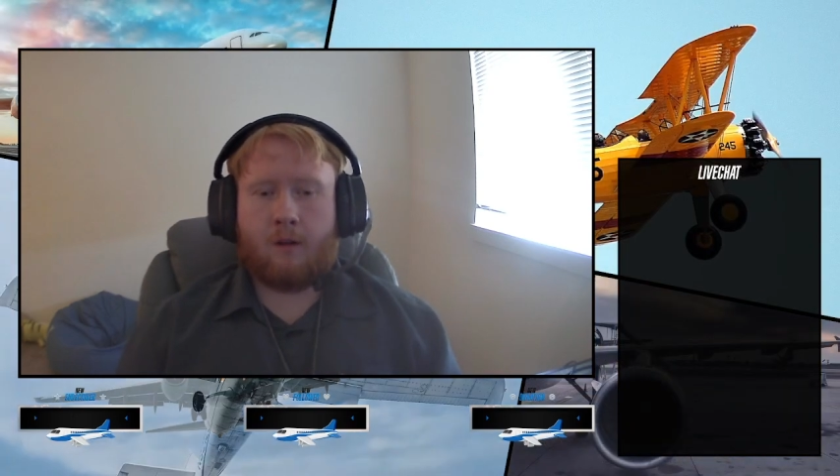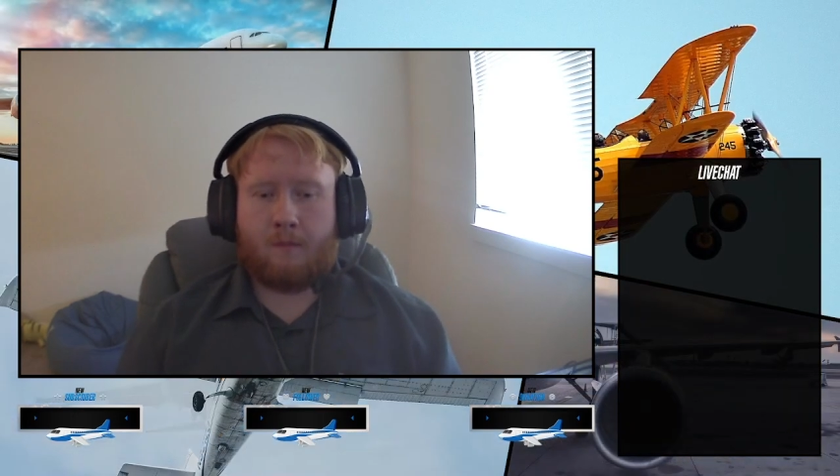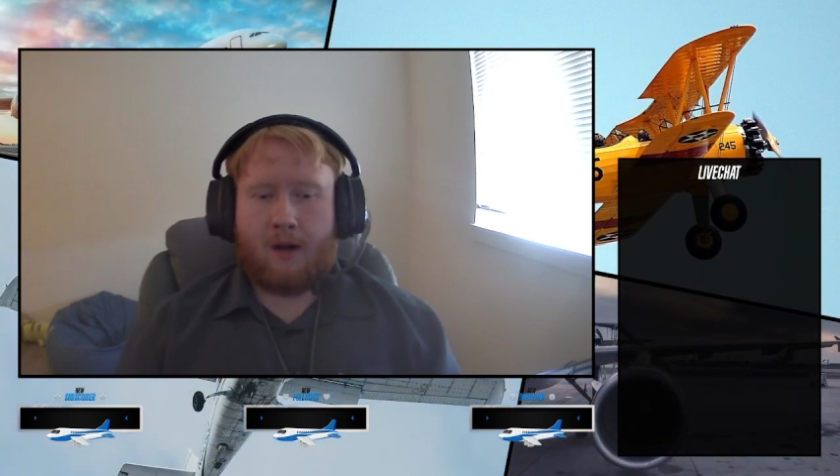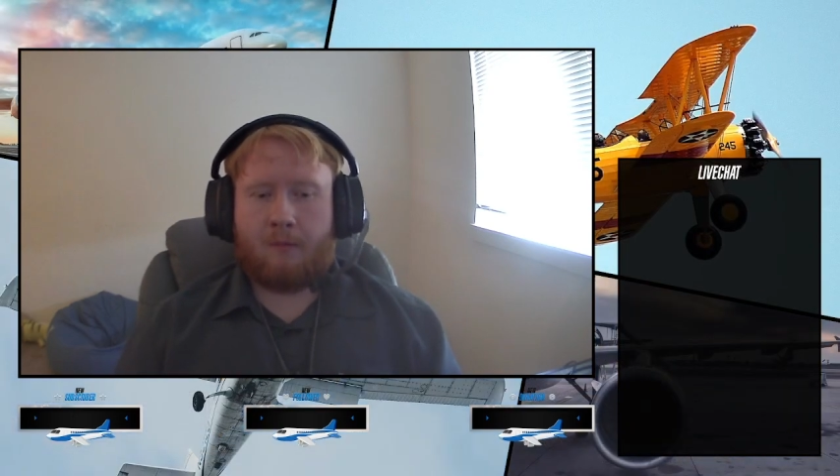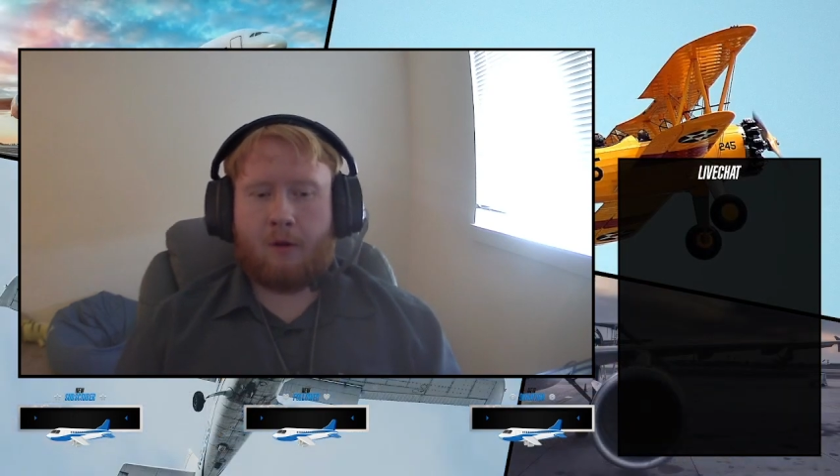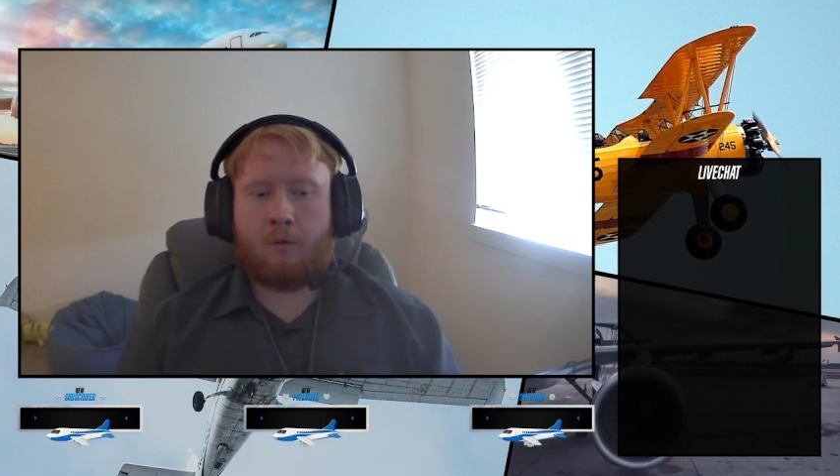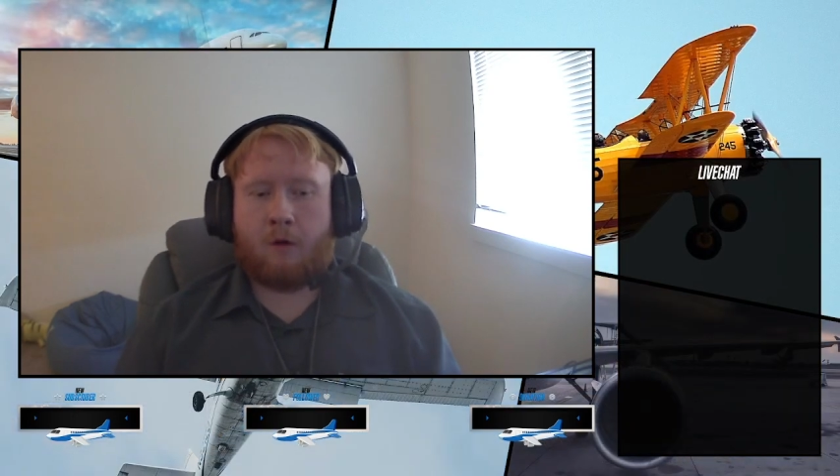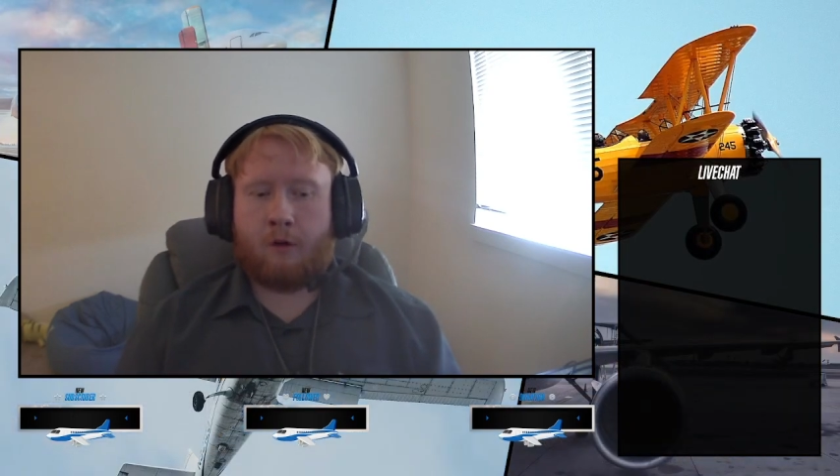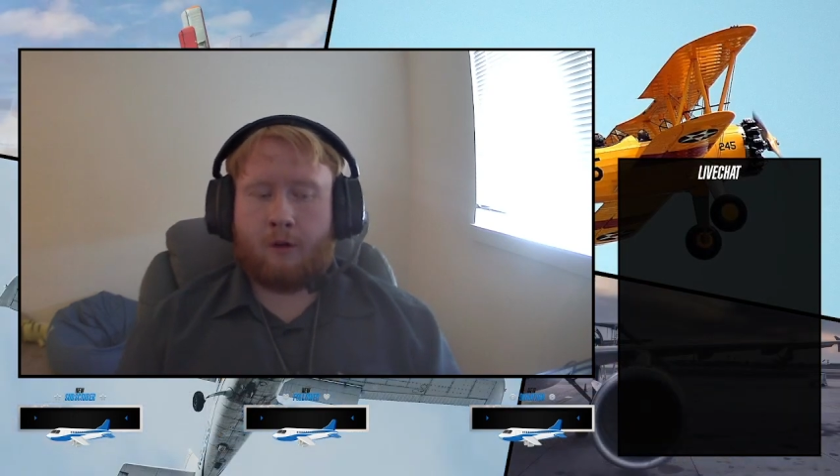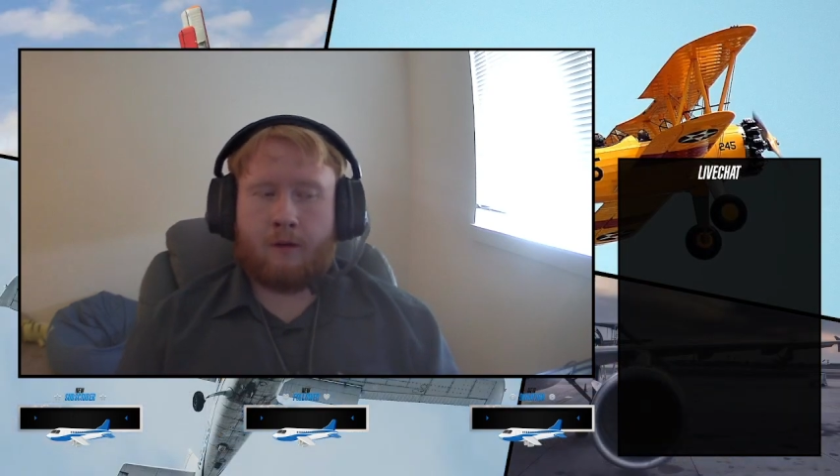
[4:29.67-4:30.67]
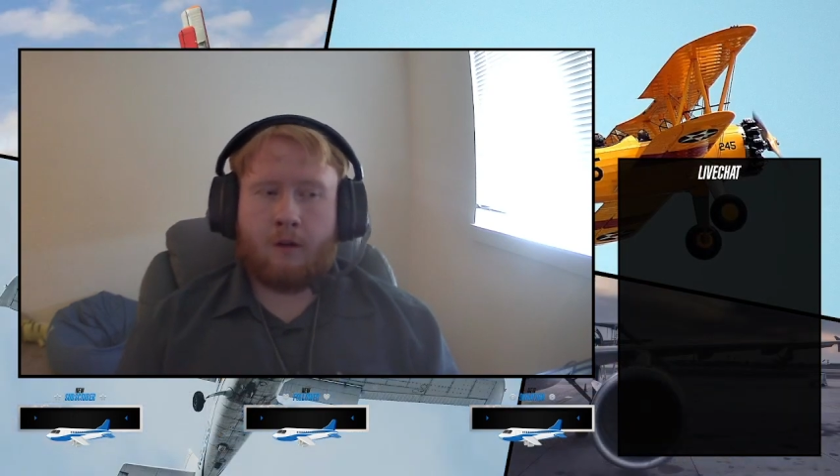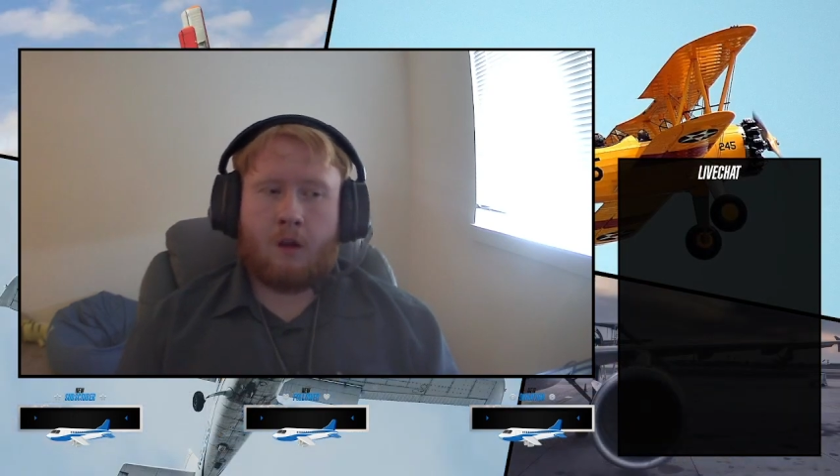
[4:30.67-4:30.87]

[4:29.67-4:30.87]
might be wondering,